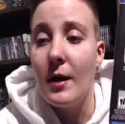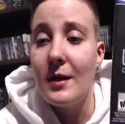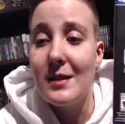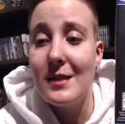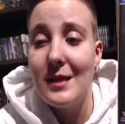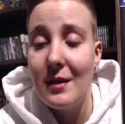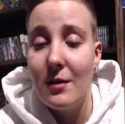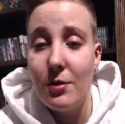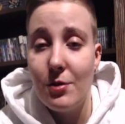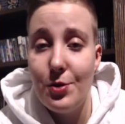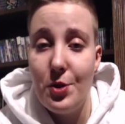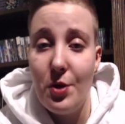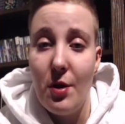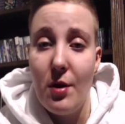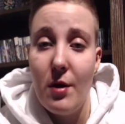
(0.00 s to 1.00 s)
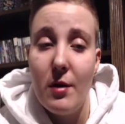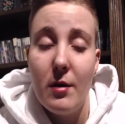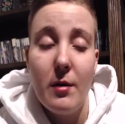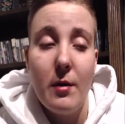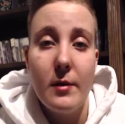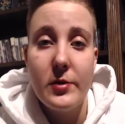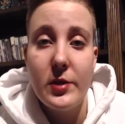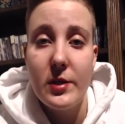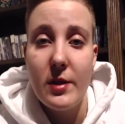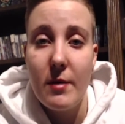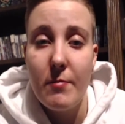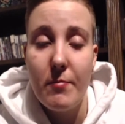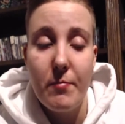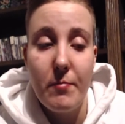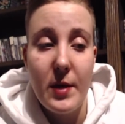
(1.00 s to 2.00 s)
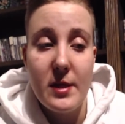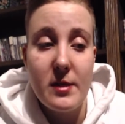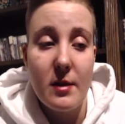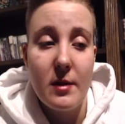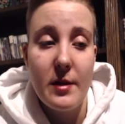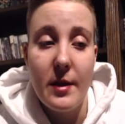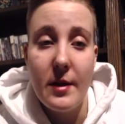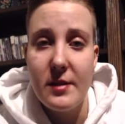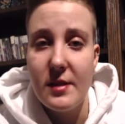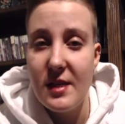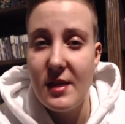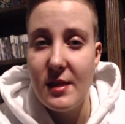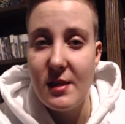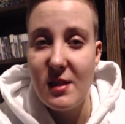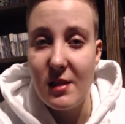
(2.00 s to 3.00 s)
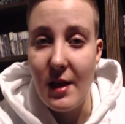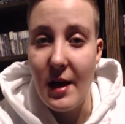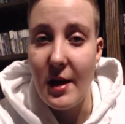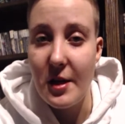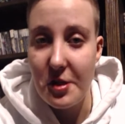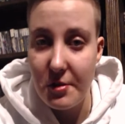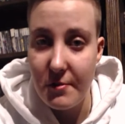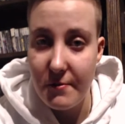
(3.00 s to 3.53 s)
Until Dawn. This is basically a teen slasher